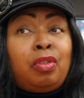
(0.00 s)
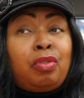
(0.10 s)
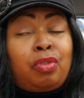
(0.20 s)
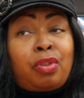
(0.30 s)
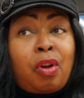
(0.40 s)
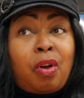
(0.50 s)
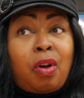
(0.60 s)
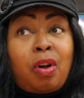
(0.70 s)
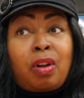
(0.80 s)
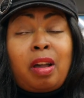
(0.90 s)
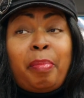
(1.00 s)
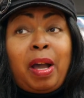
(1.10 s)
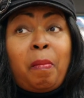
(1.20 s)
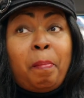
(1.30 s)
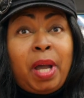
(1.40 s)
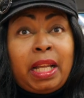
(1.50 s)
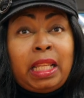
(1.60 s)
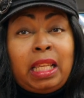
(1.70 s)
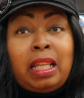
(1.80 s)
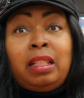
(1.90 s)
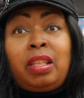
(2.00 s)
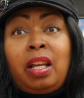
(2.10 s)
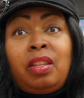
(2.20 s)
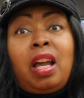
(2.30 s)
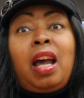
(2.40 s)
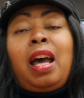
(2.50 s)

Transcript: song about money and tell y'all